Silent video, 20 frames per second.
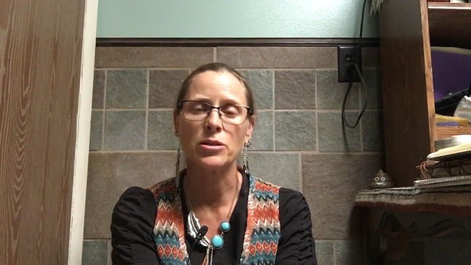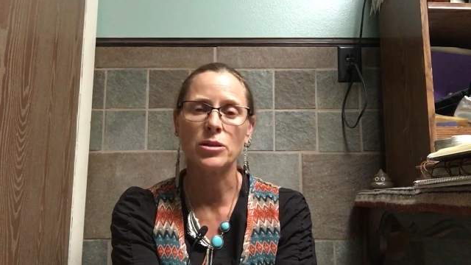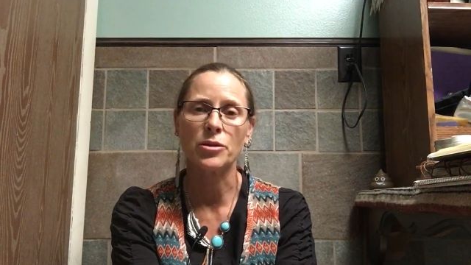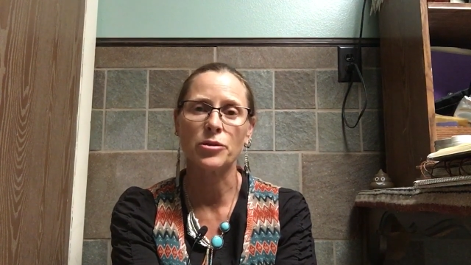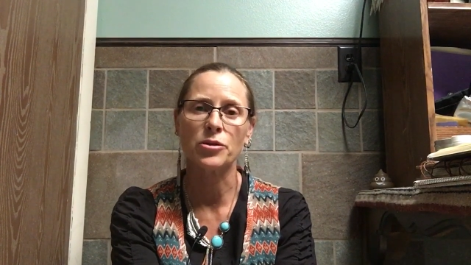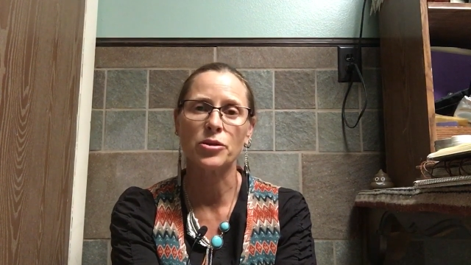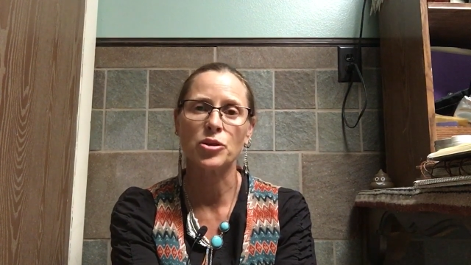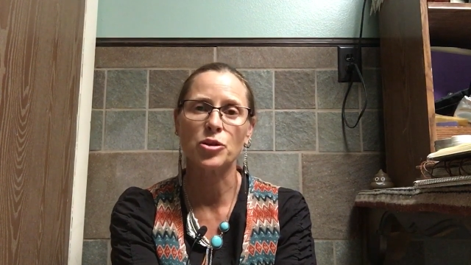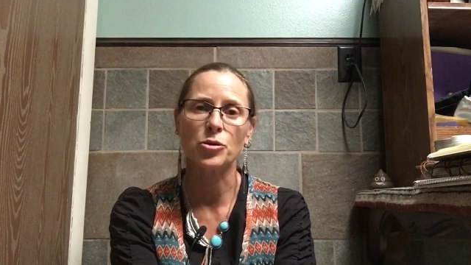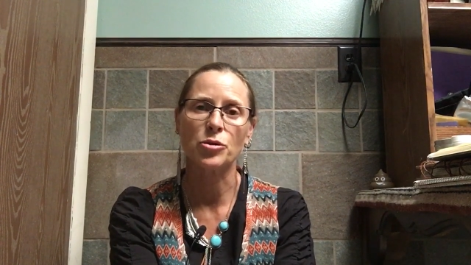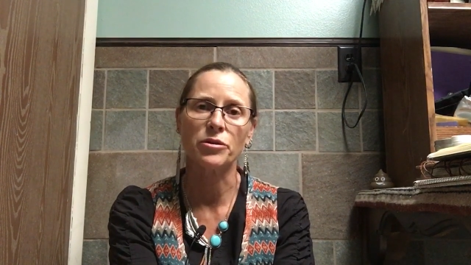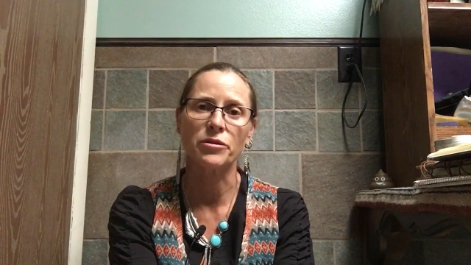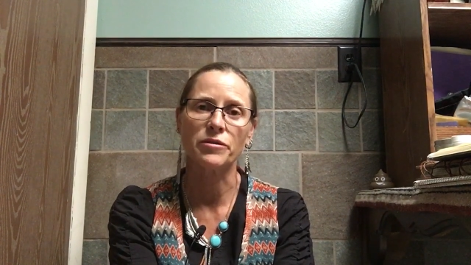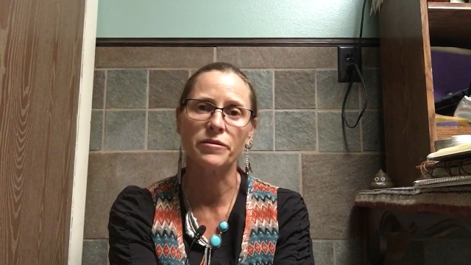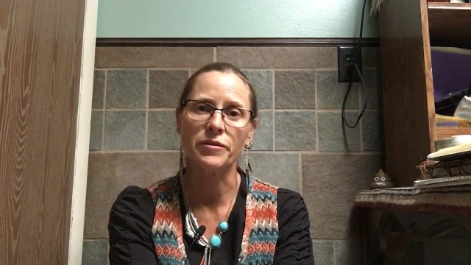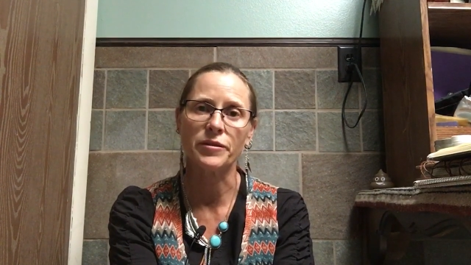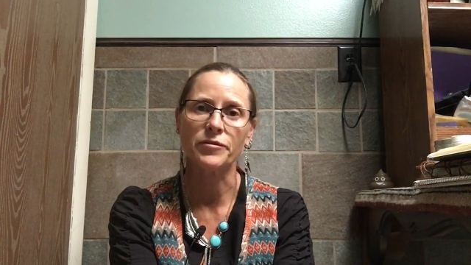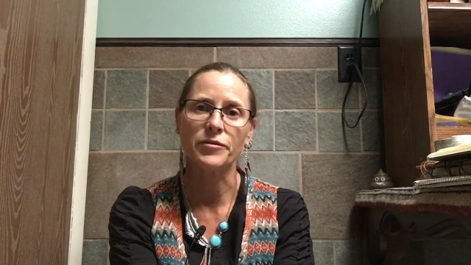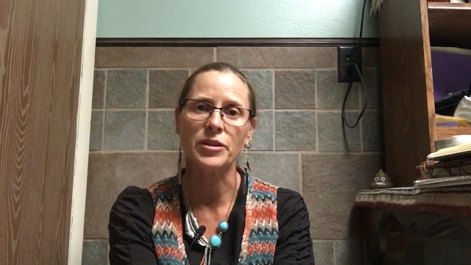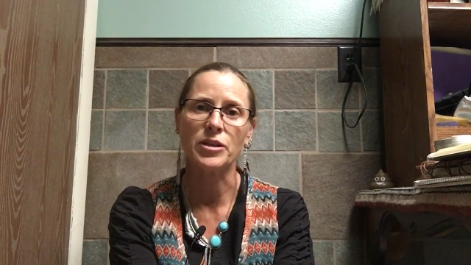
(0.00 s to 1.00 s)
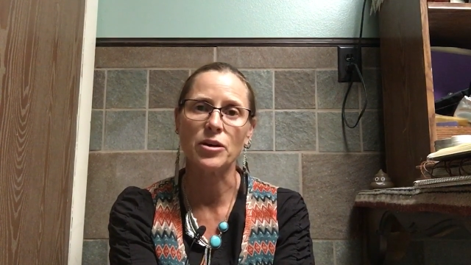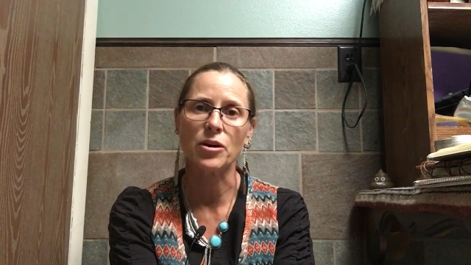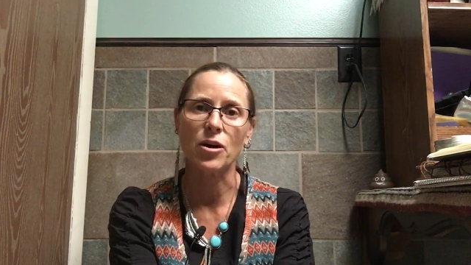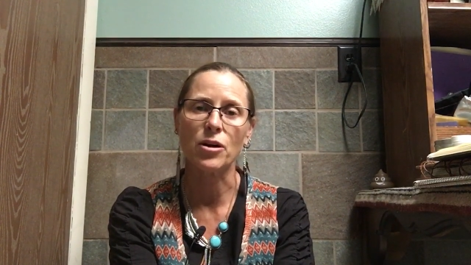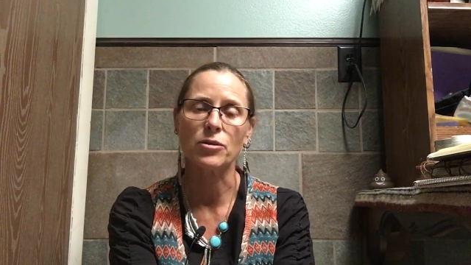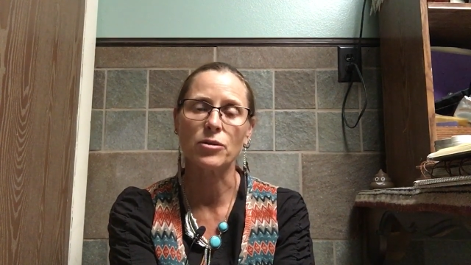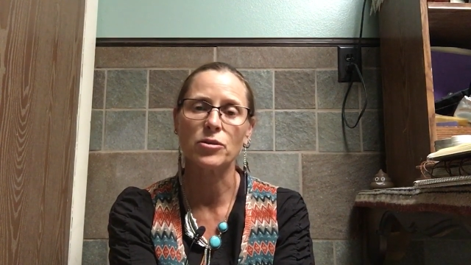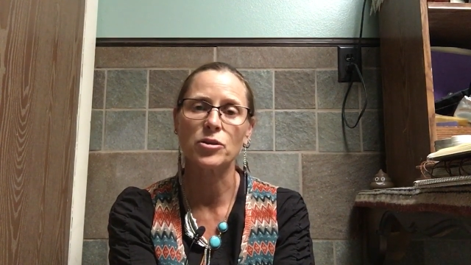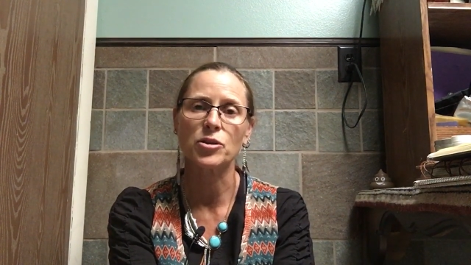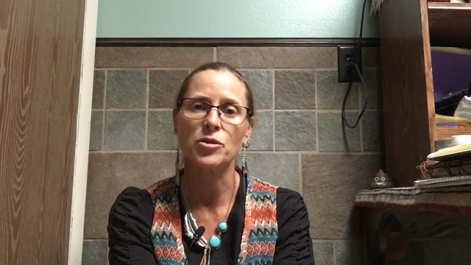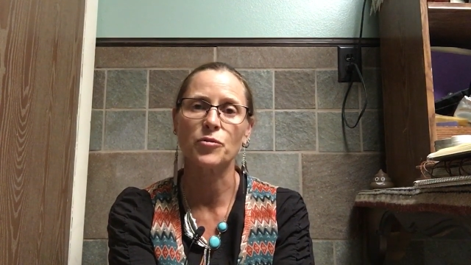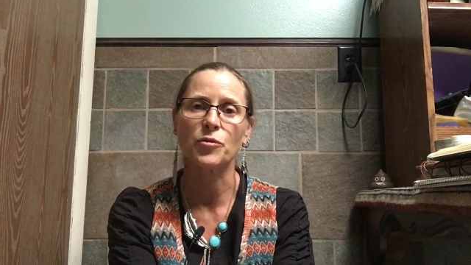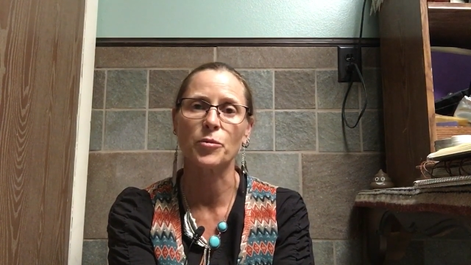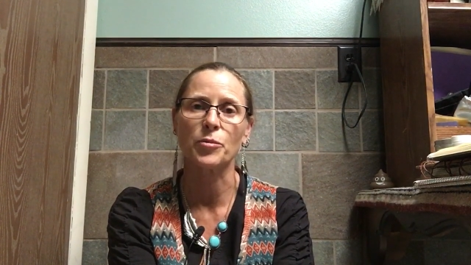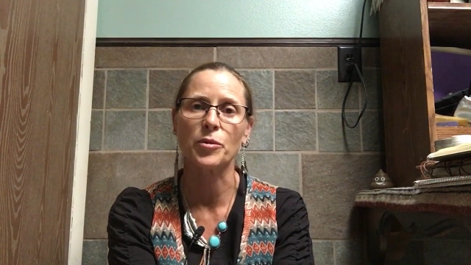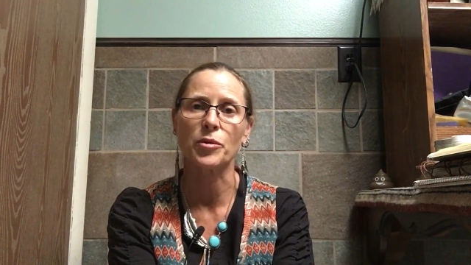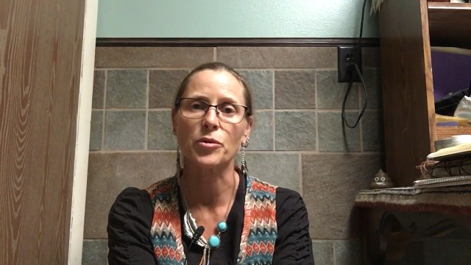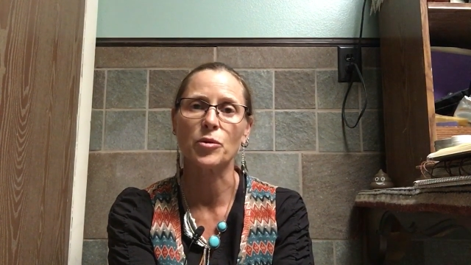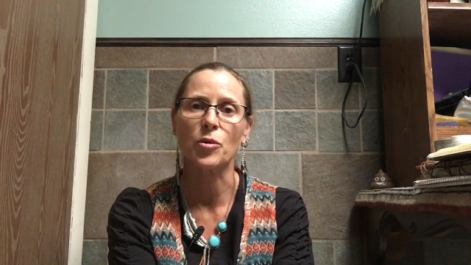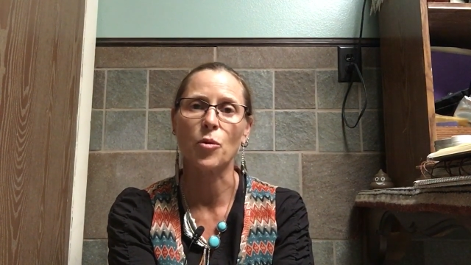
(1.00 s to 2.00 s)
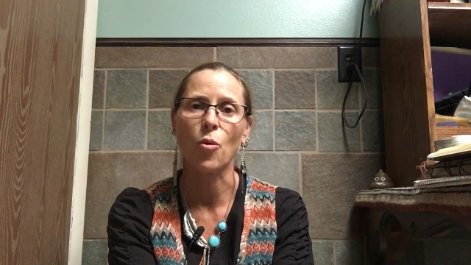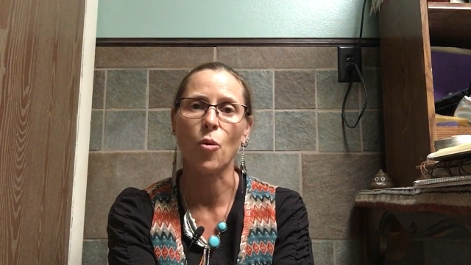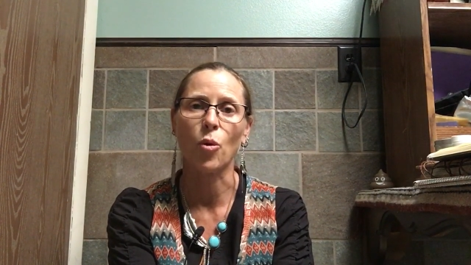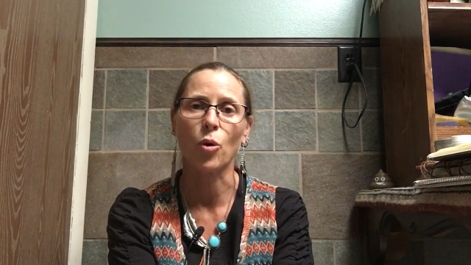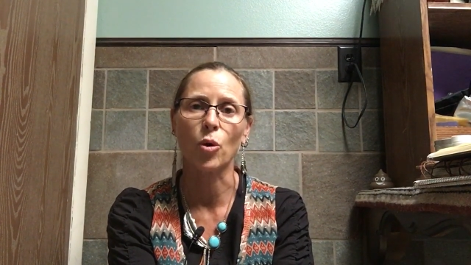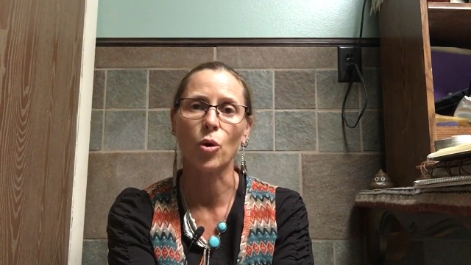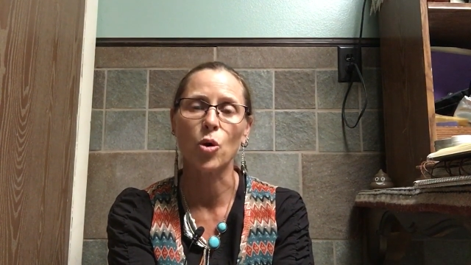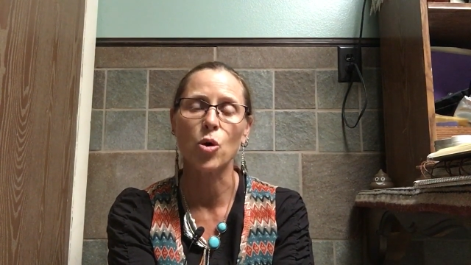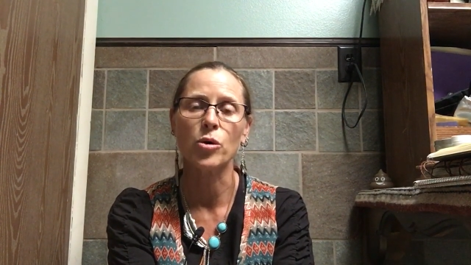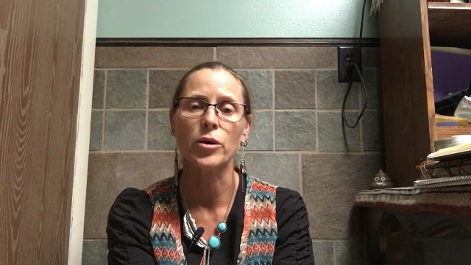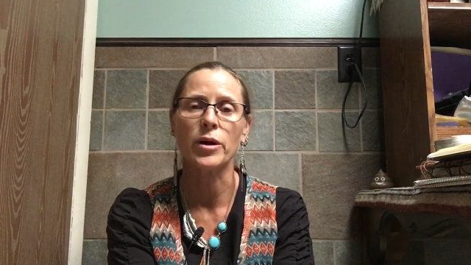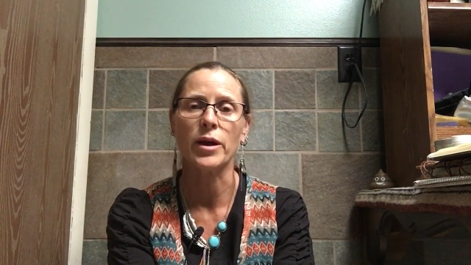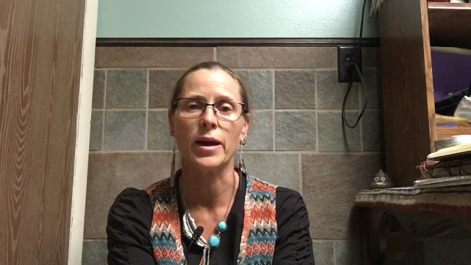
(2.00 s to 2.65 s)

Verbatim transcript: under $250 for both the oral